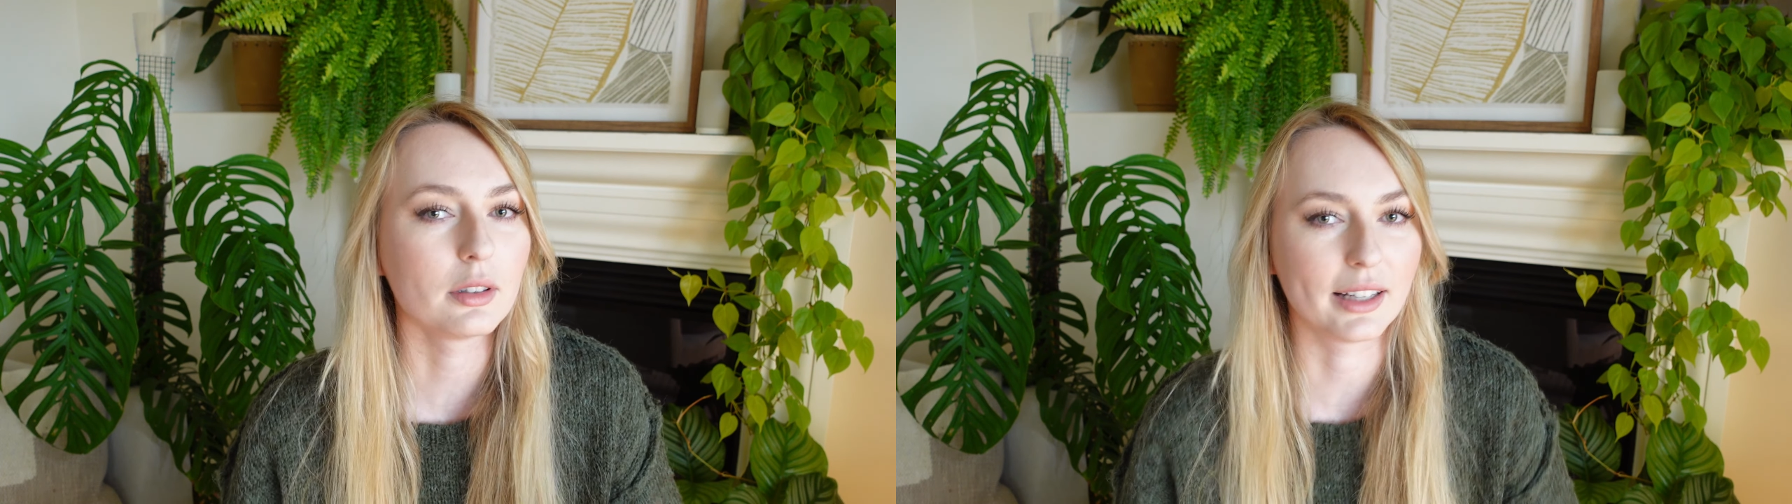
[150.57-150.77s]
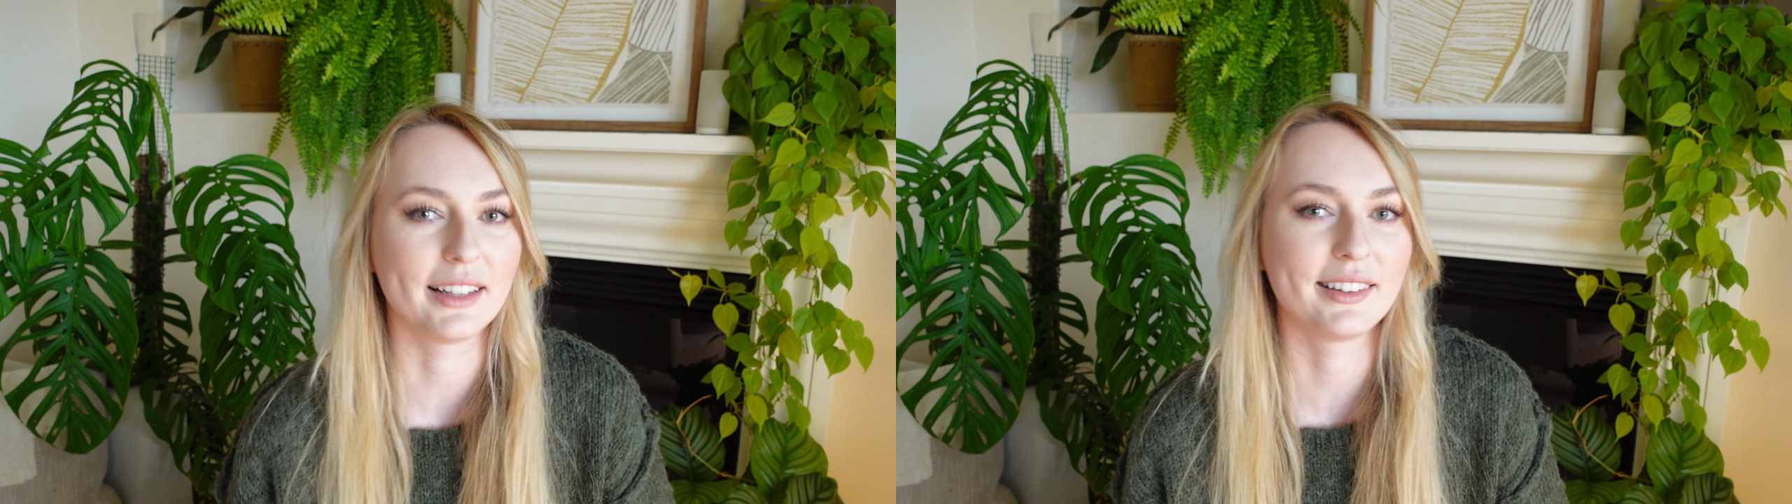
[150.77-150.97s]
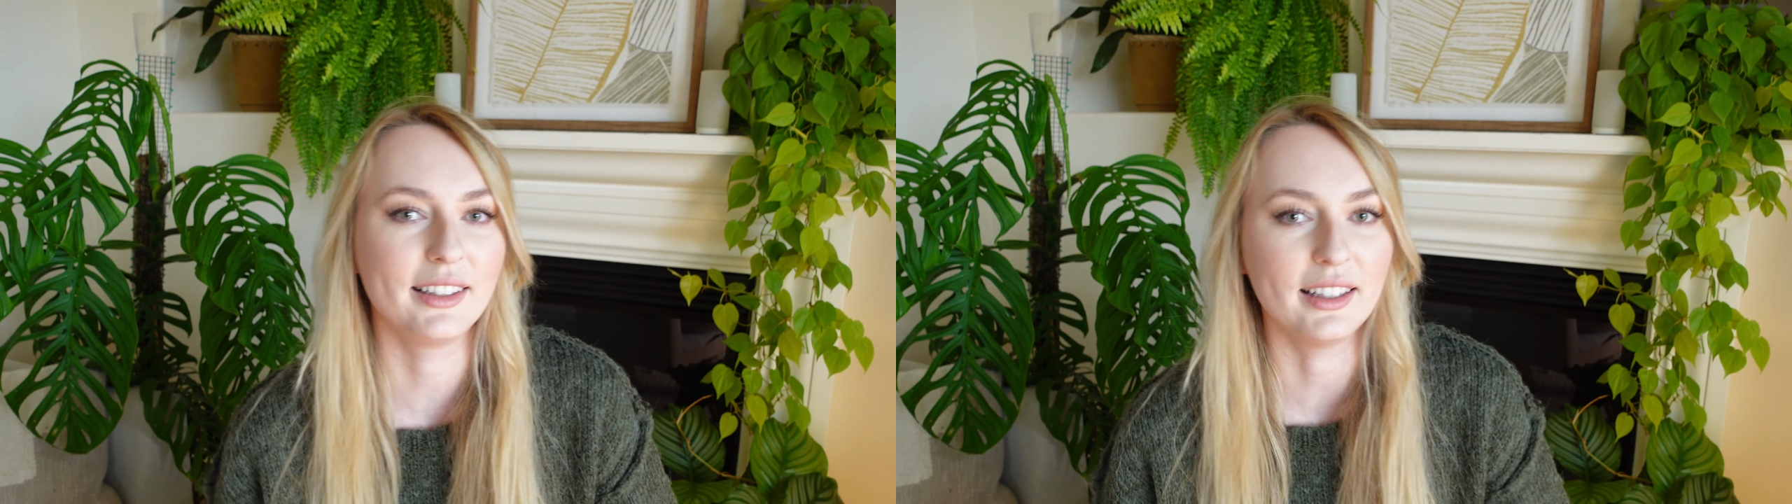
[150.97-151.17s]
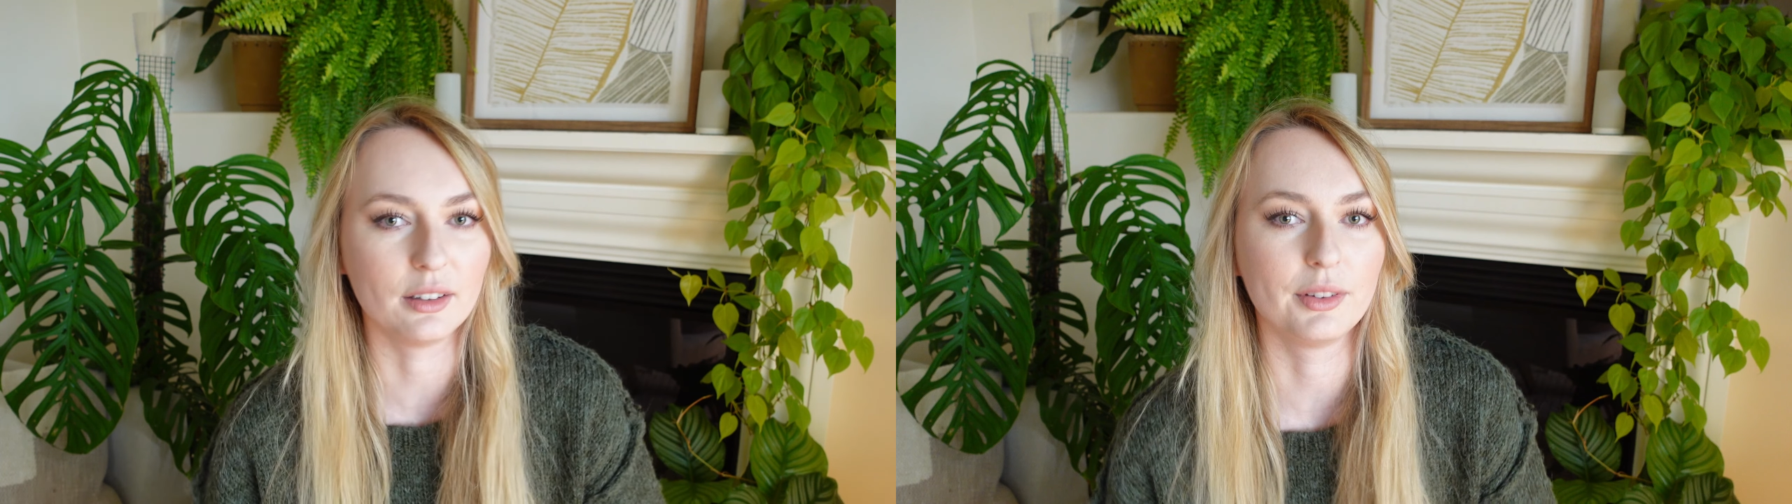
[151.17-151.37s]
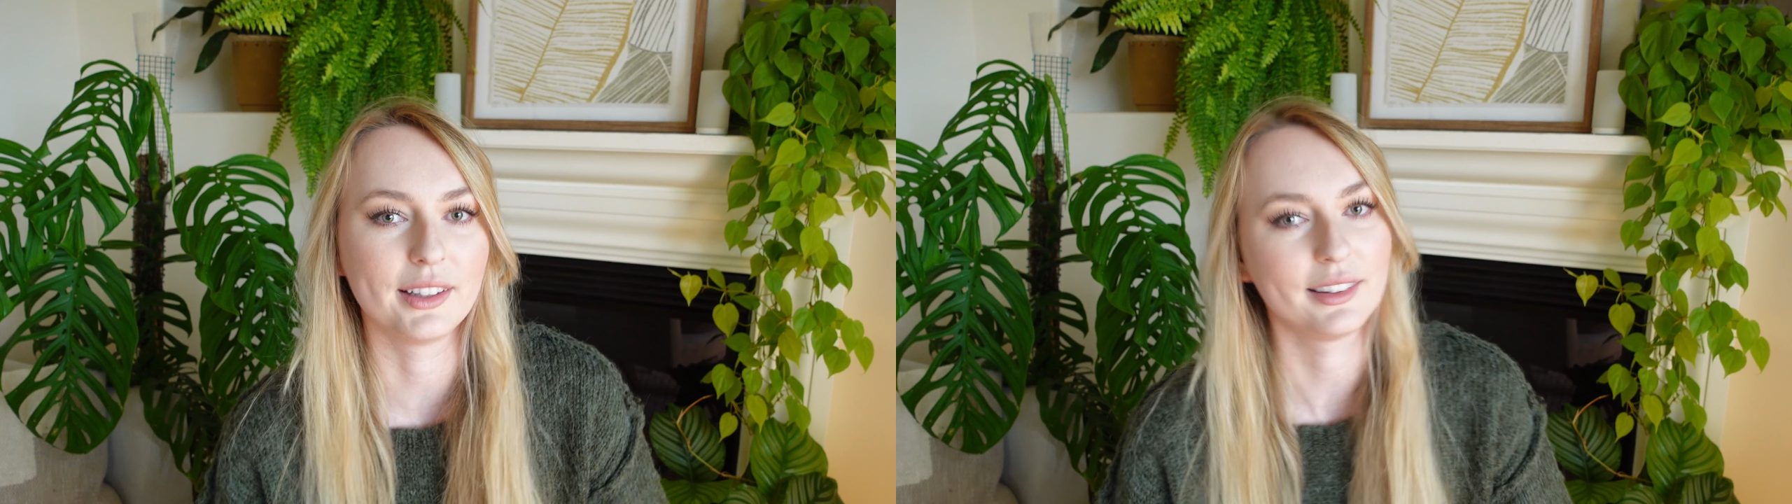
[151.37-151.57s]
less
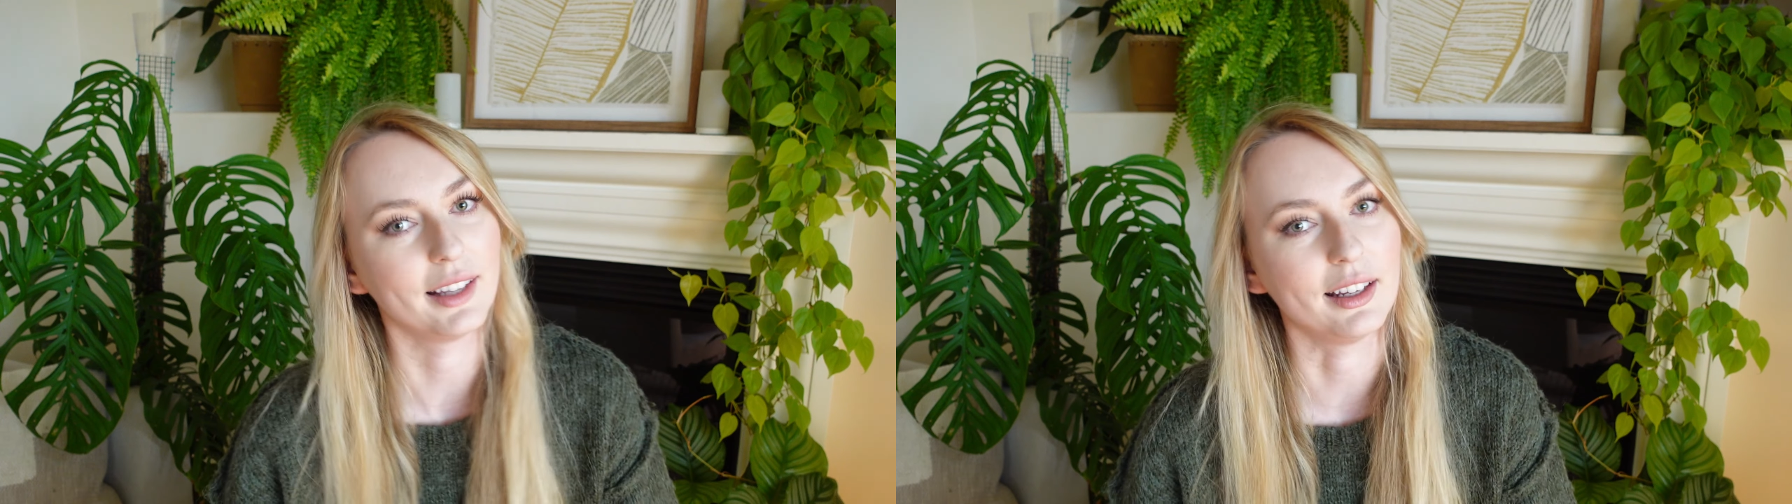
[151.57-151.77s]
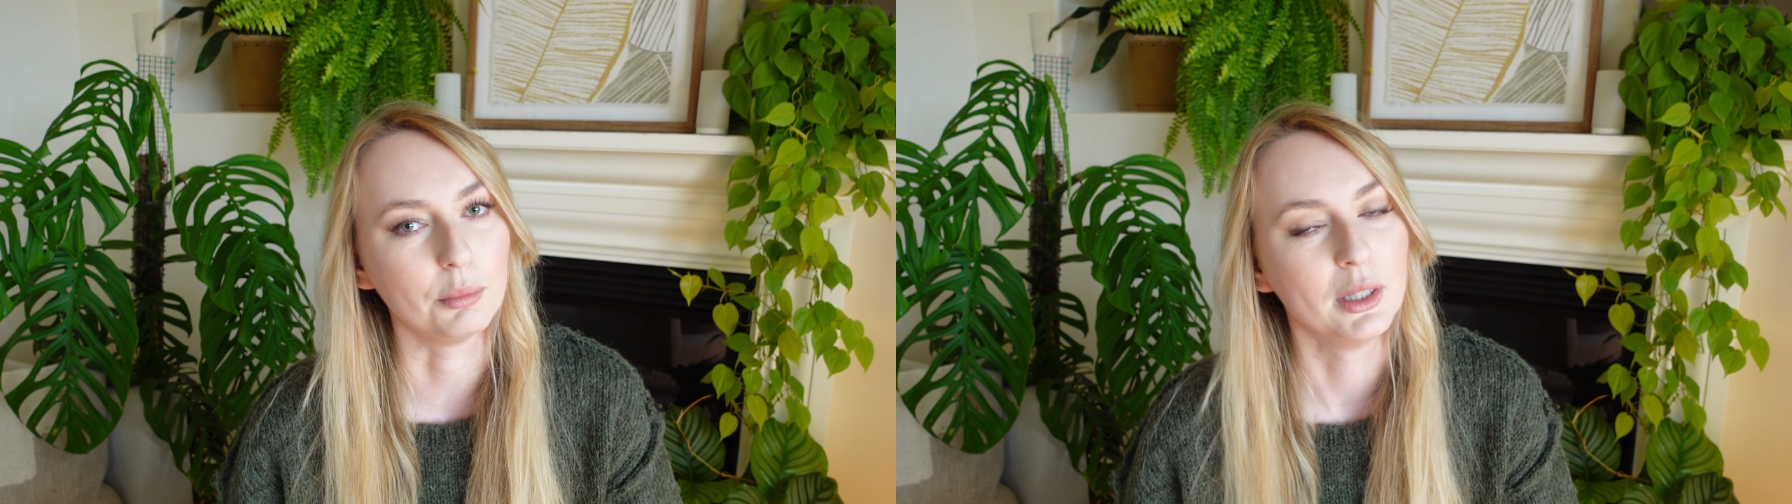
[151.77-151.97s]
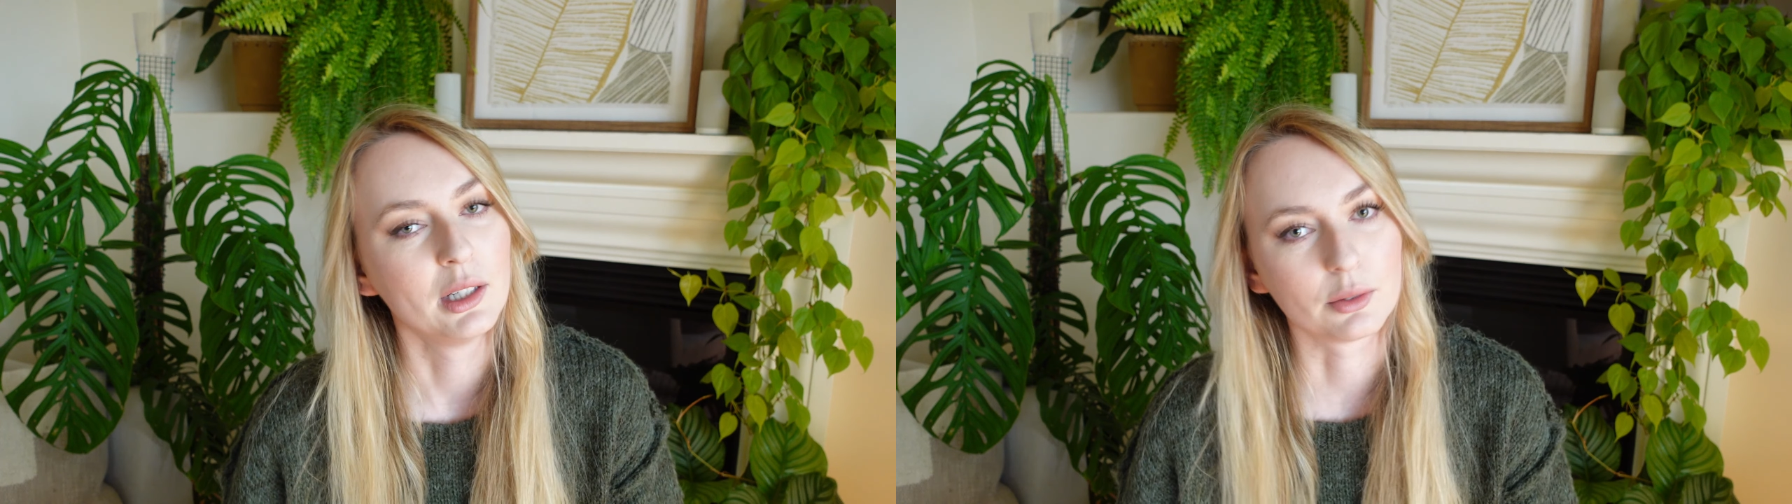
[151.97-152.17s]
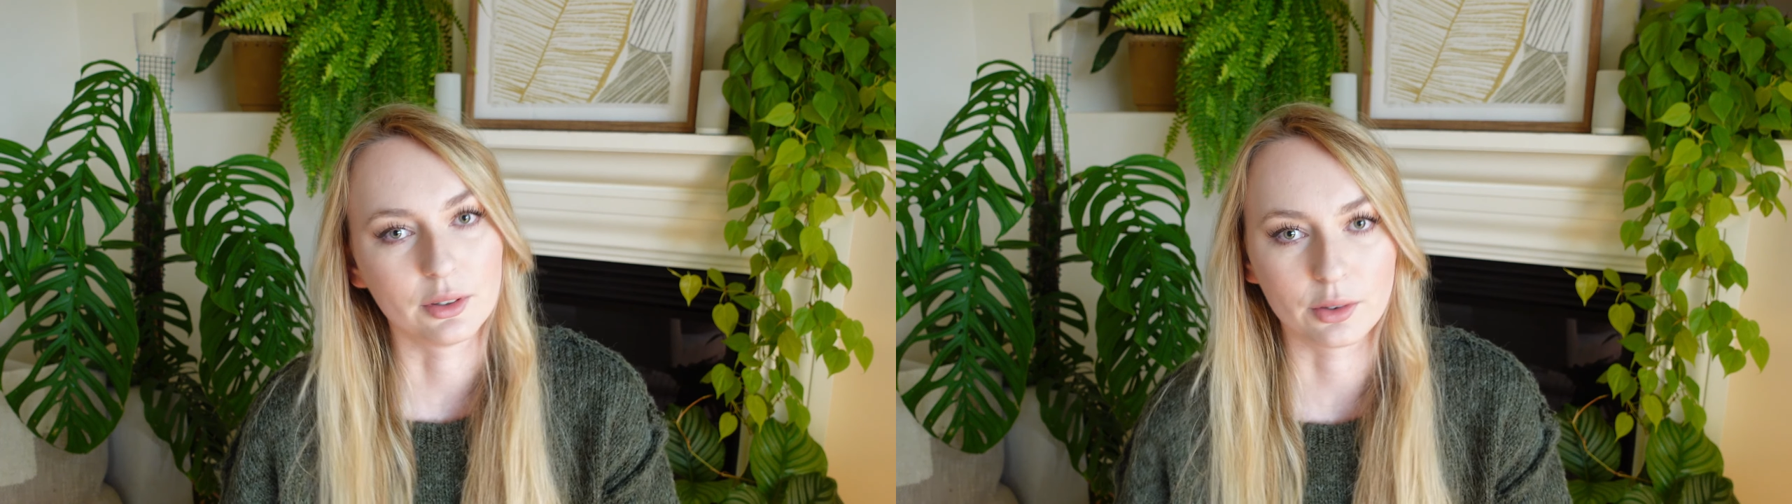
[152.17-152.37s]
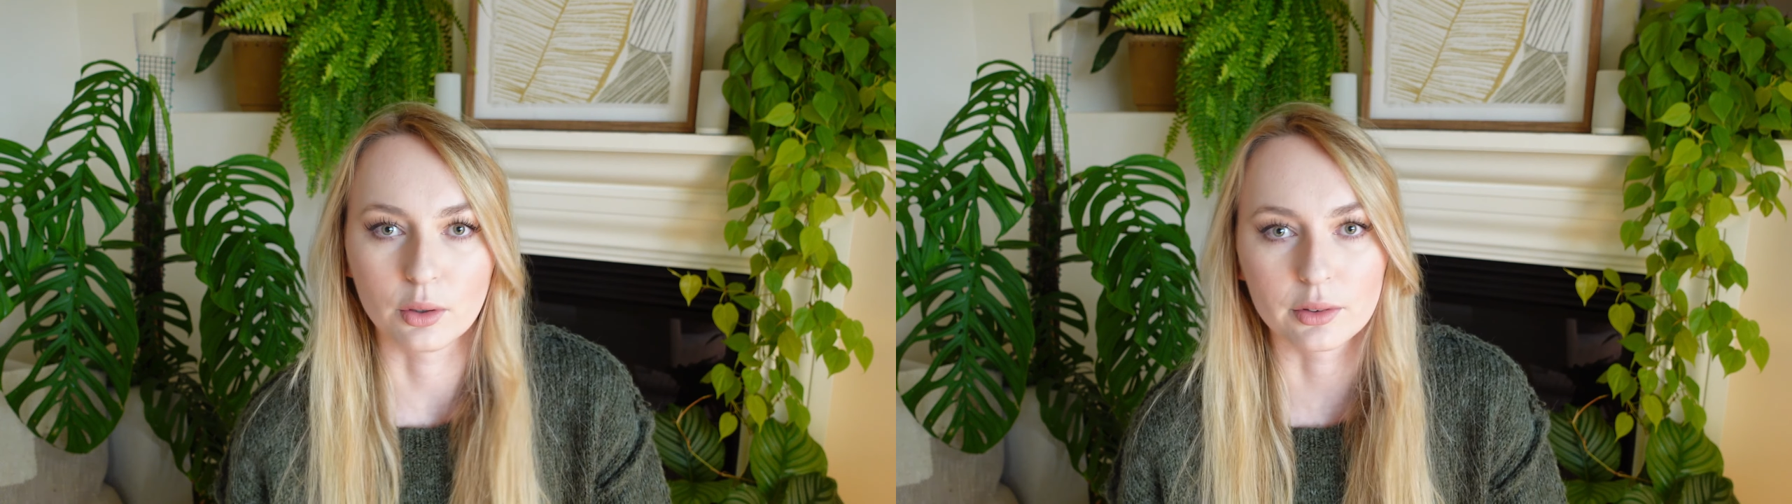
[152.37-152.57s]
give the same
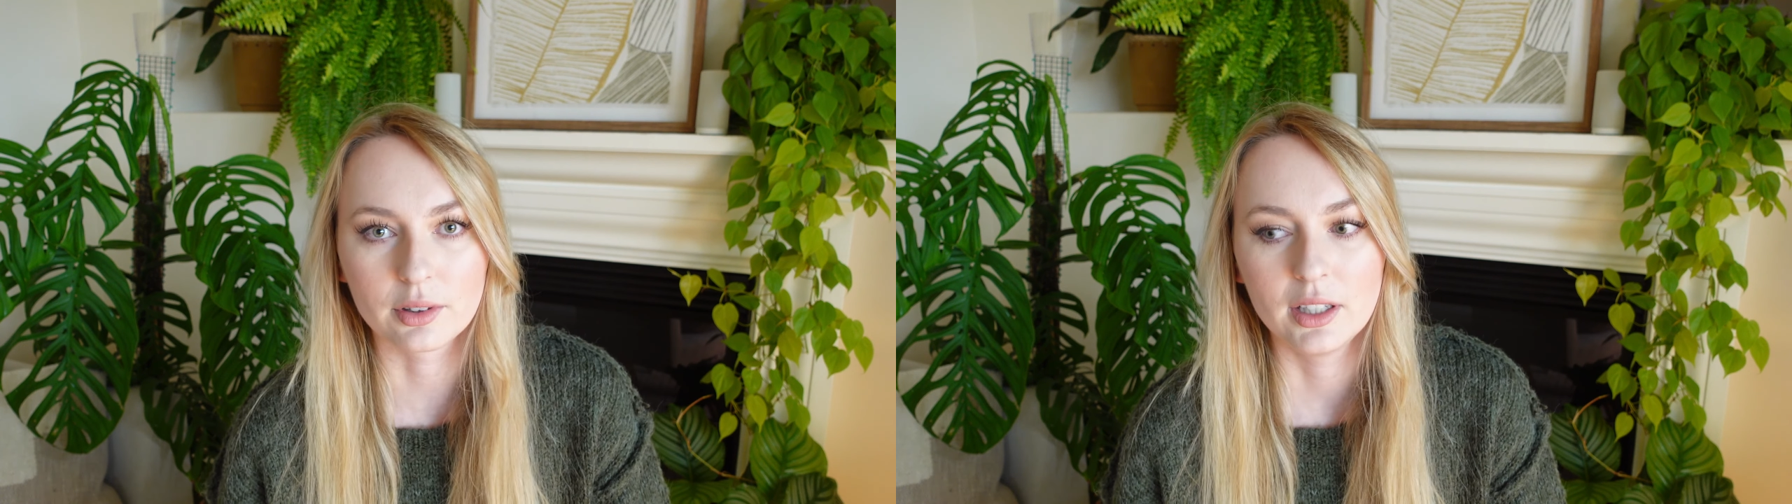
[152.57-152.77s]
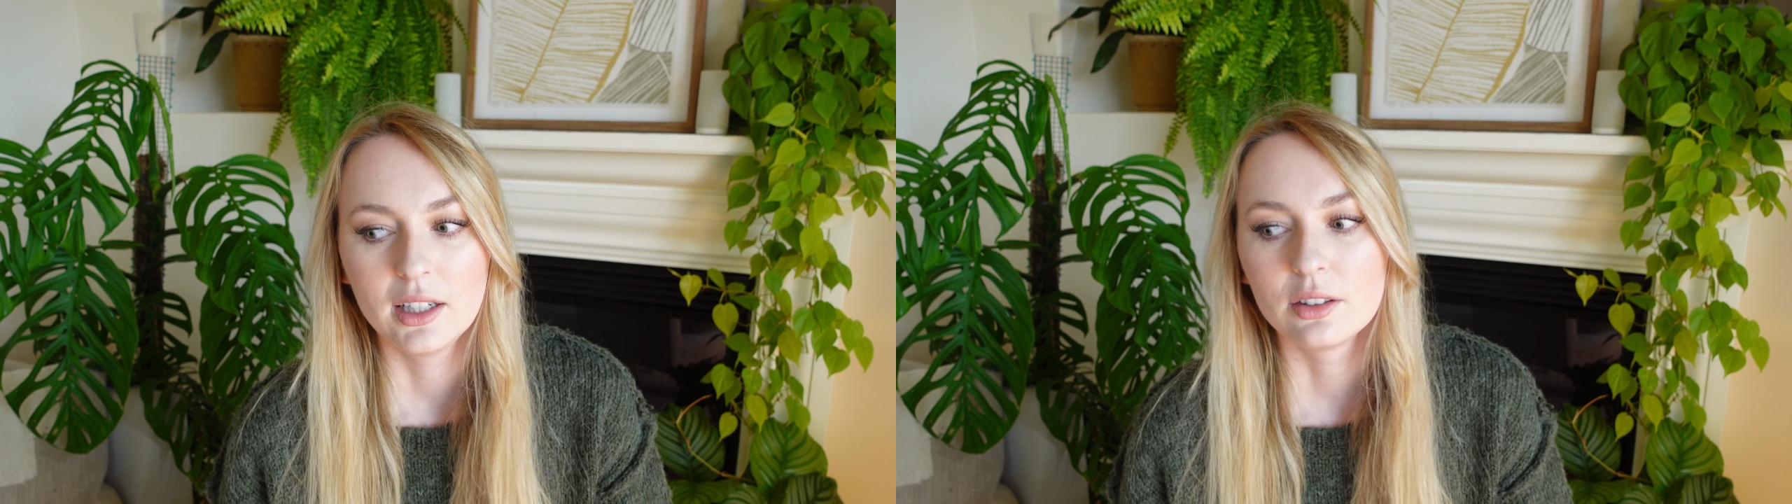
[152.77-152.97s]
results.